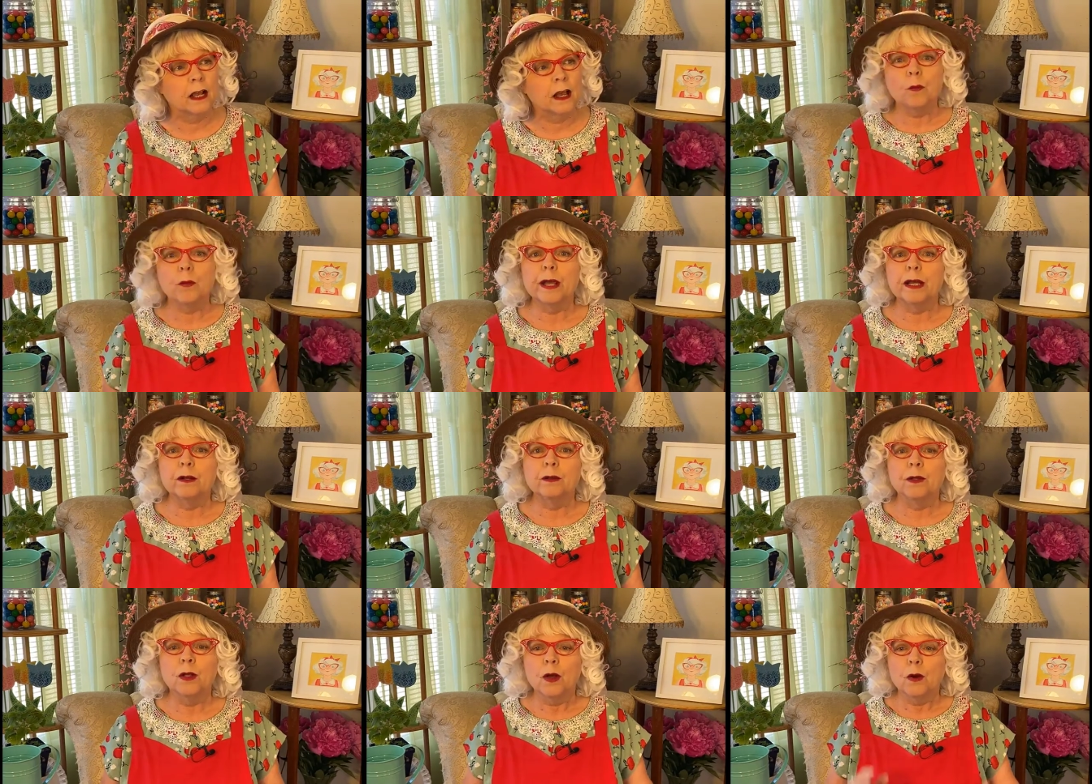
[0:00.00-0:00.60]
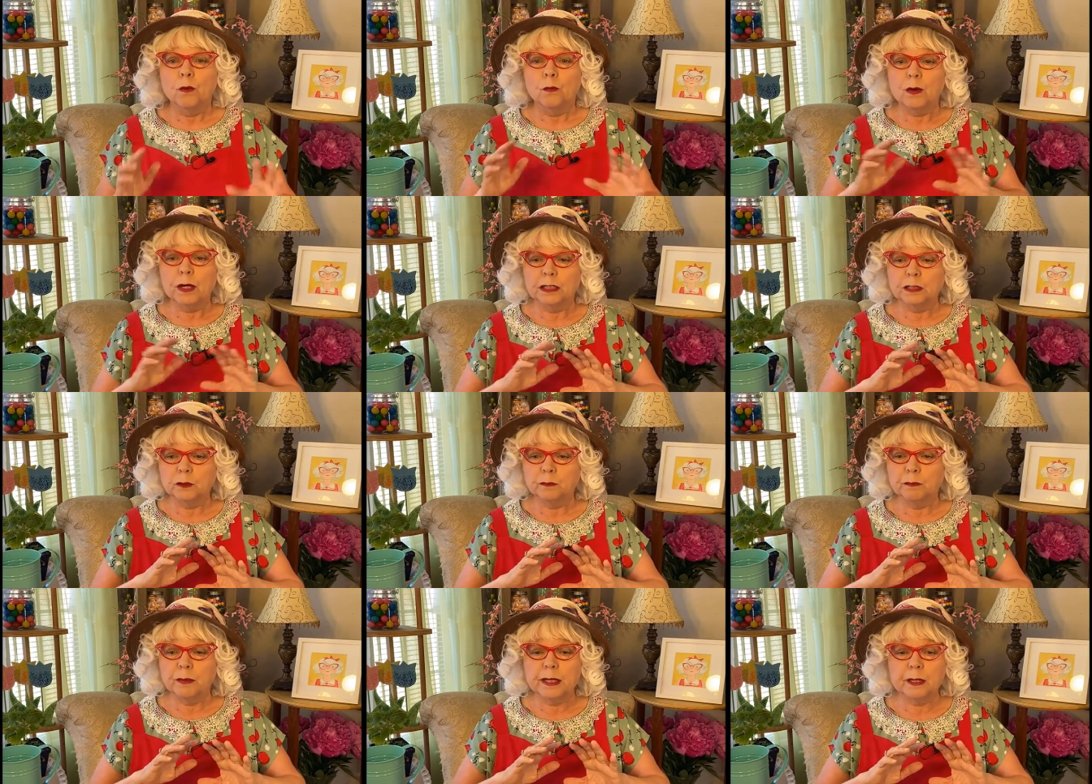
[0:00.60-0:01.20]
Well,
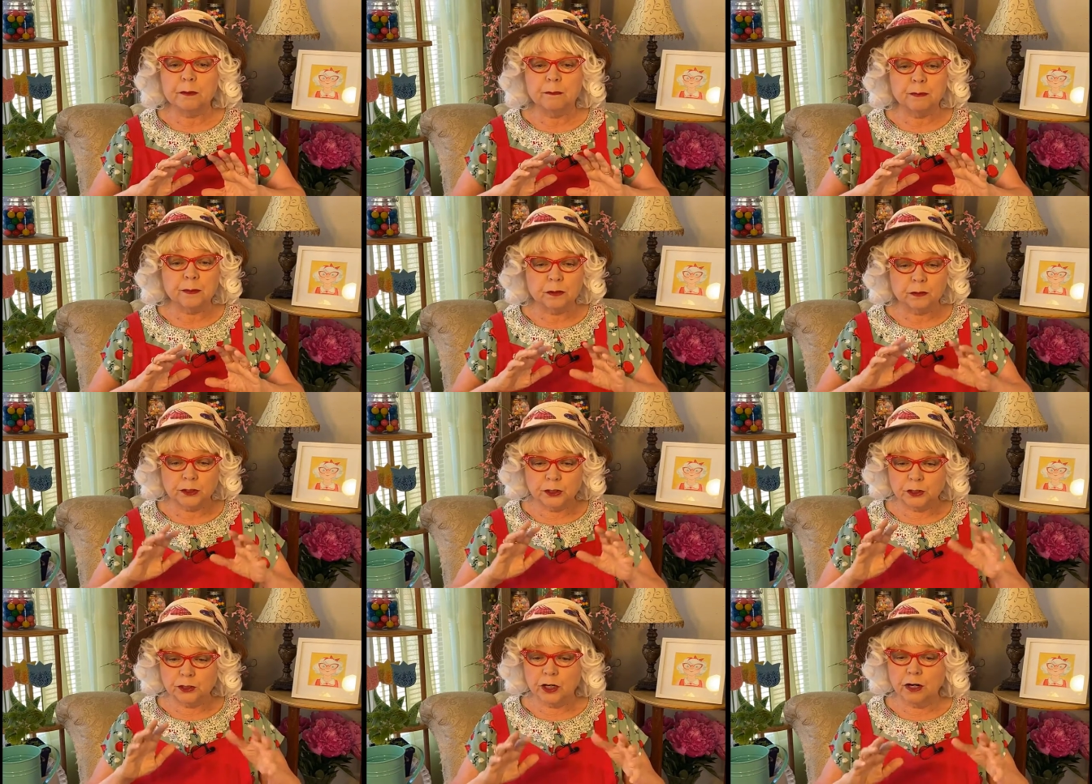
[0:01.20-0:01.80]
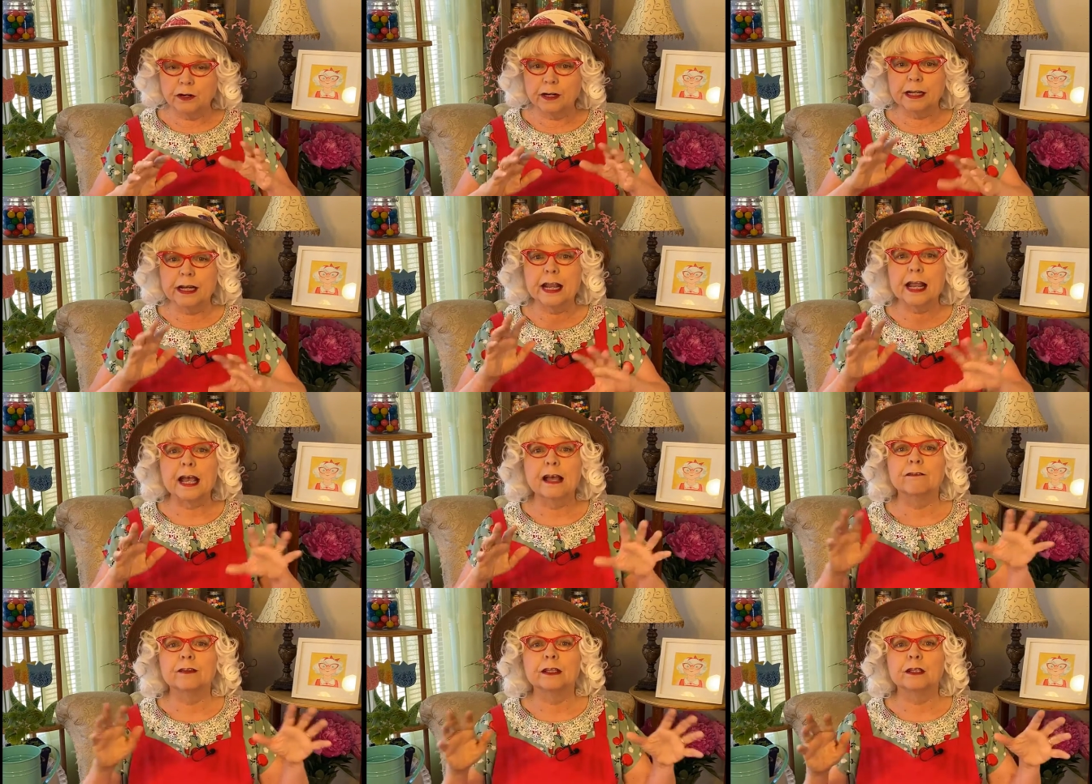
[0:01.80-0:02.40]
once people started
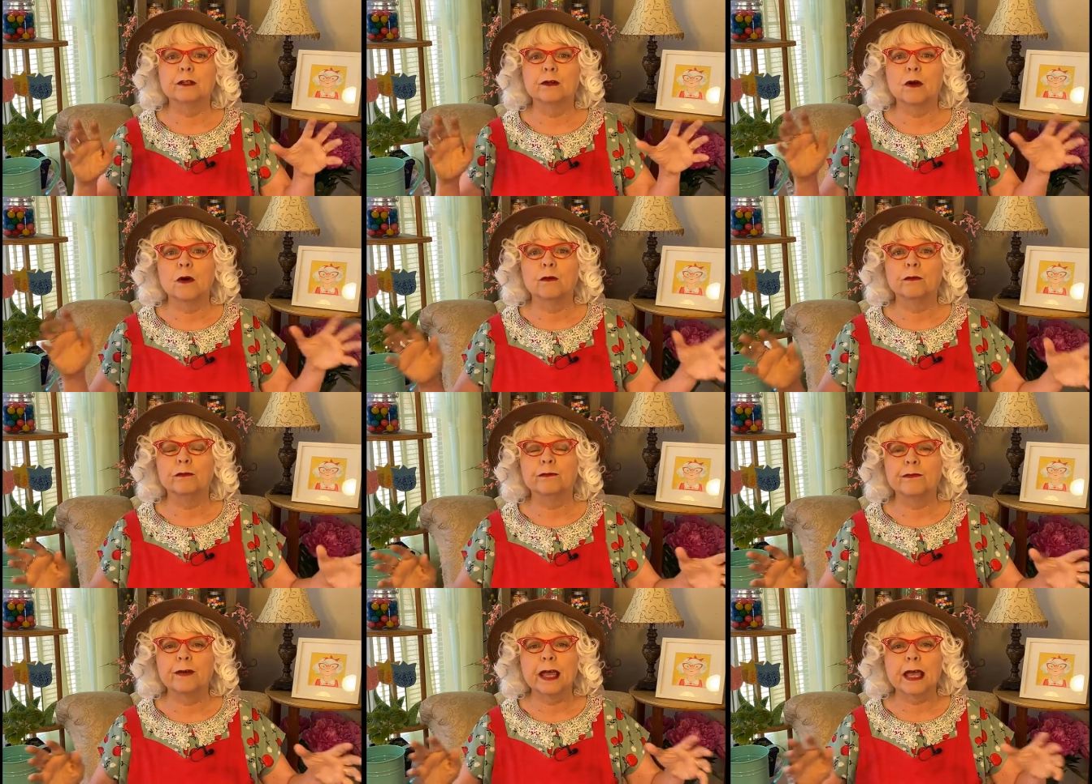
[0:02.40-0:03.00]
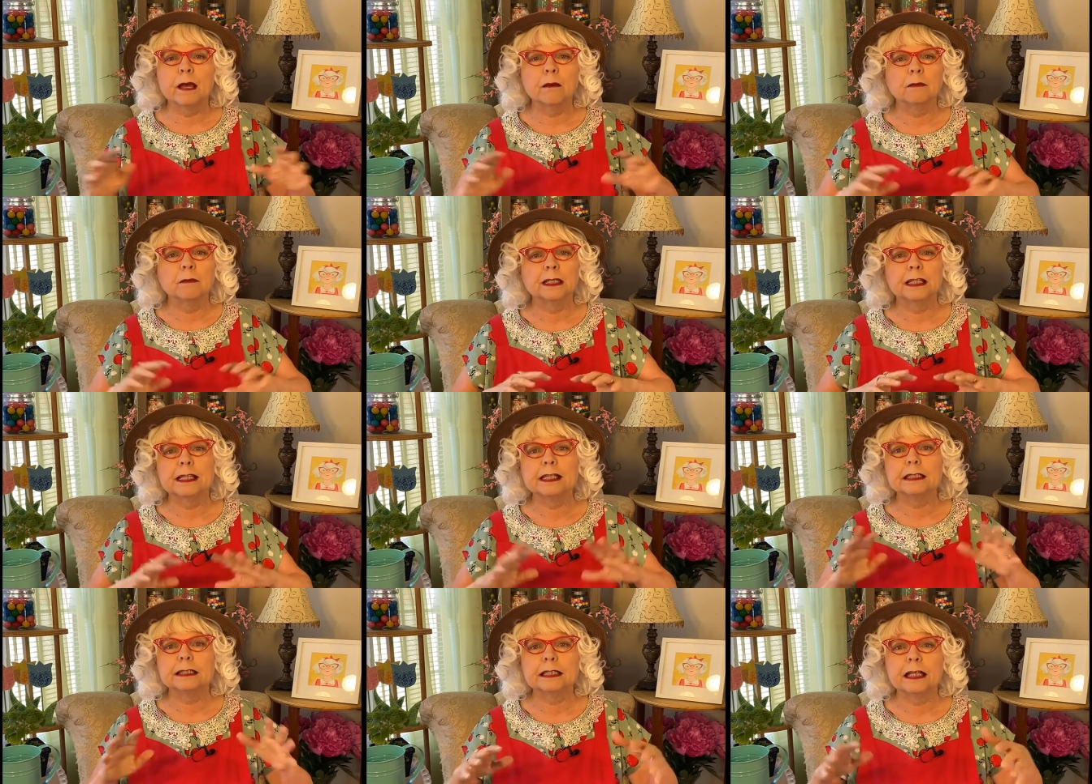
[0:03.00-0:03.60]
having their own
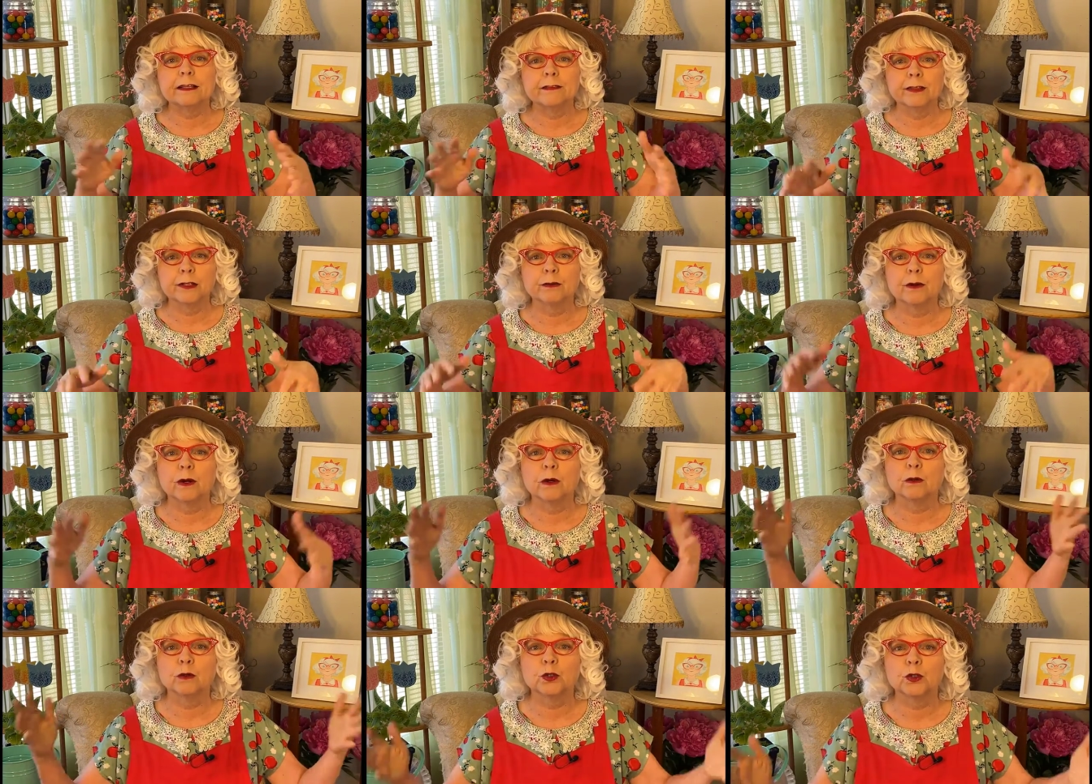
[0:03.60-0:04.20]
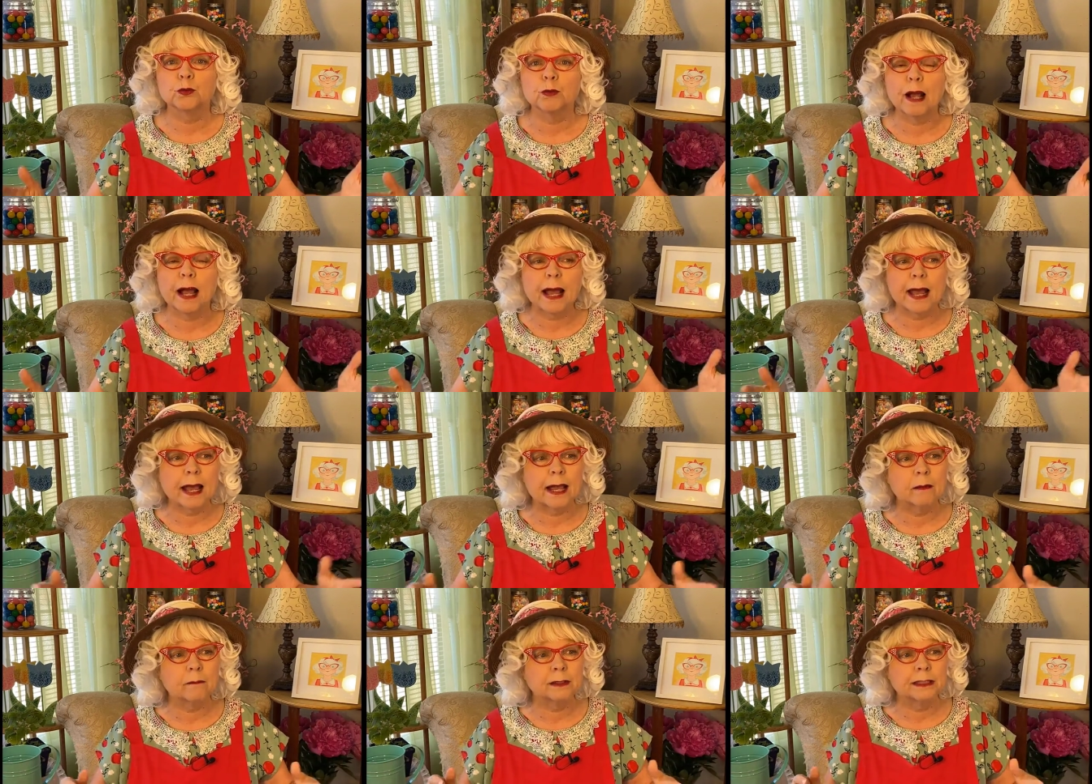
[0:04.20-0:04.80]
families and their own
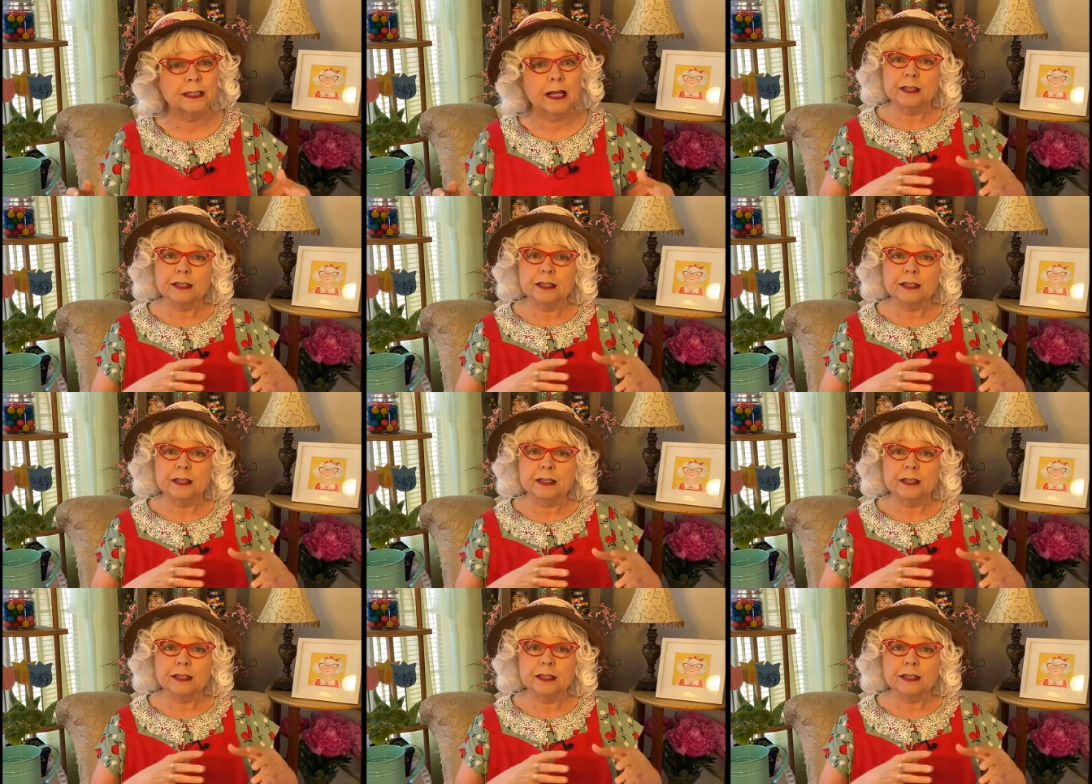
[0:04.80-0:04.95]
tribes,